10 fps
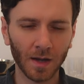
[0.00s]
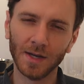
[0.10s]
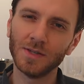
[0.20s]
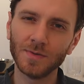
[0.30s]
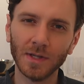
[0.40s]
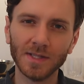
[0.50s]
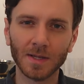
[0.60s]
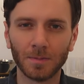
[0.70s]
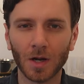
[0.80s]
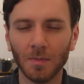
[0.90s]
I just realized
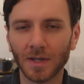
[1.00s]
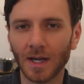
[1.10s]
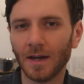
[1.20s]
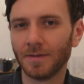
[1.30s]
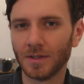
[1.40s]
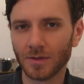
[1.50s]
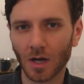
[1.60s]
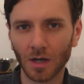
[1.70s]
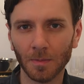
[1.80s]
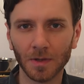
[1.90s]
I'm probably gonna have to draw
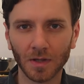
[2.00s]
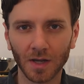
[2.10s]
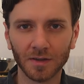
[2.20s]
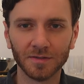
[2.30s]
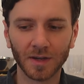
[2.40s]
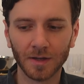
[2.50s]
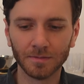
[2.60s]
up a lot of